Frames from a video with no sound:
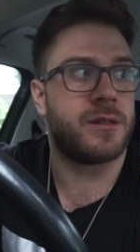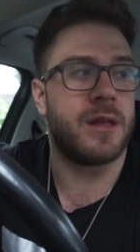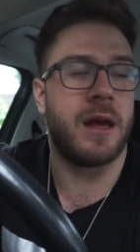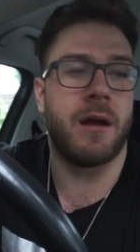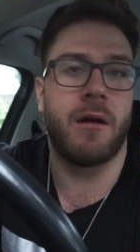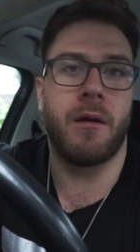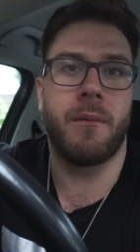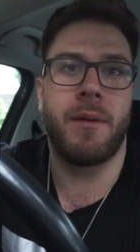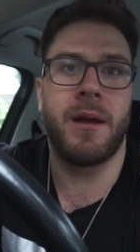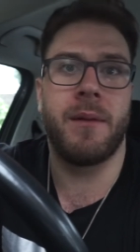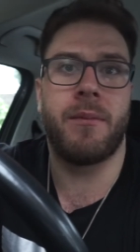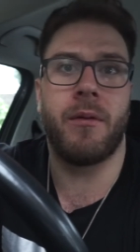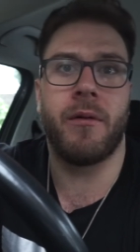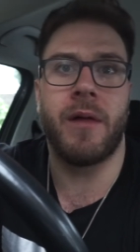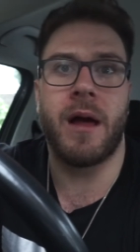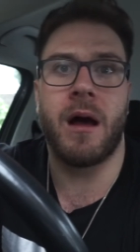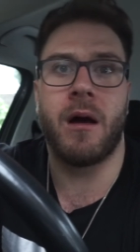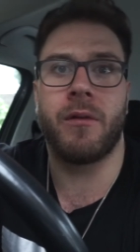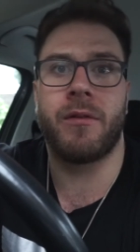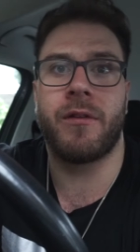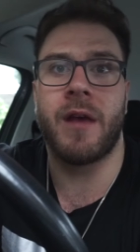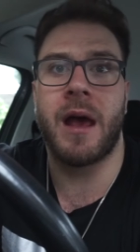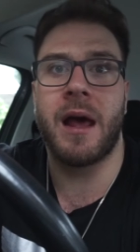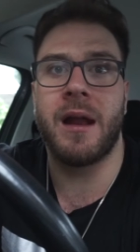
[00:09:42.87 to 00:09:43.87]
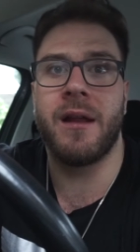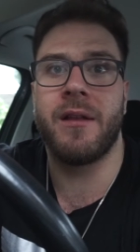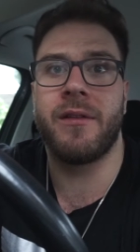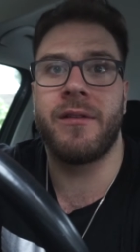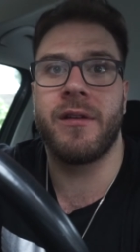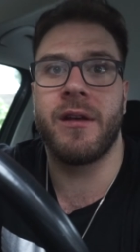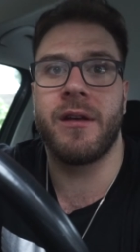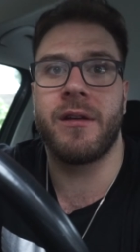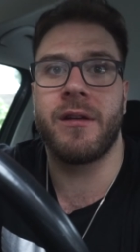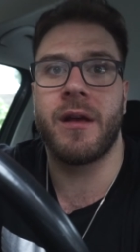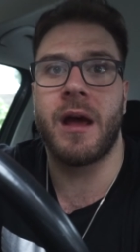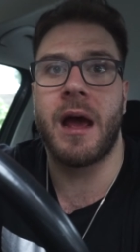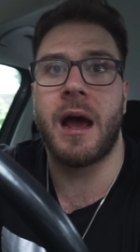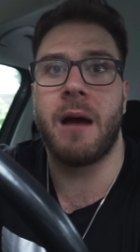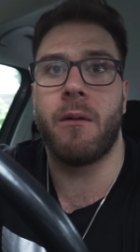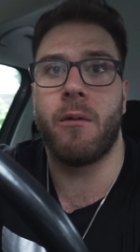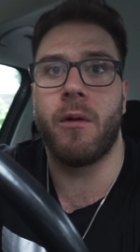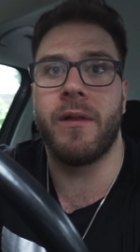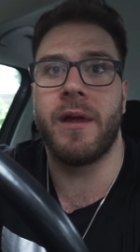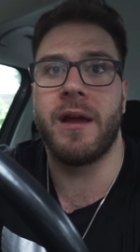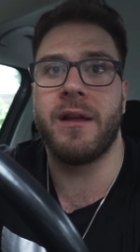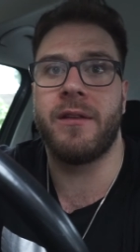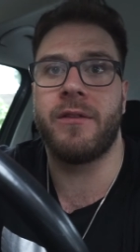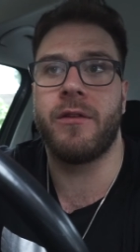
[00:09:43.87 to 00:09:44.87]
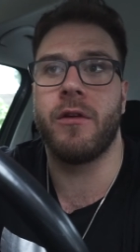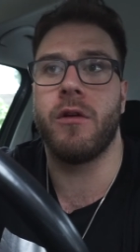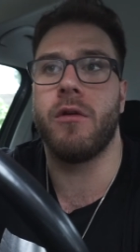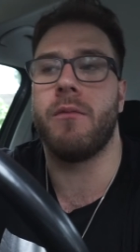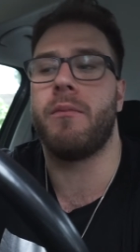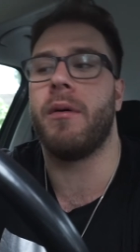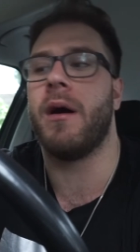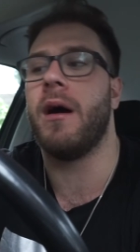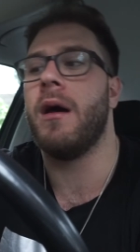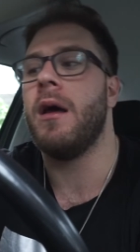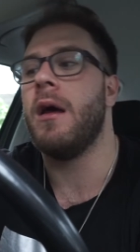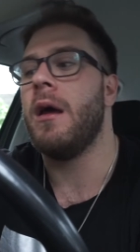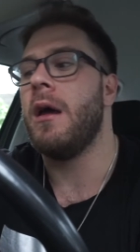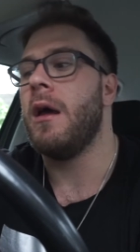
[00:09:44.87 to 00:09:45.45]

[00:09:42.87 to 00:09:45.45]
There are people that are talented at what they do, but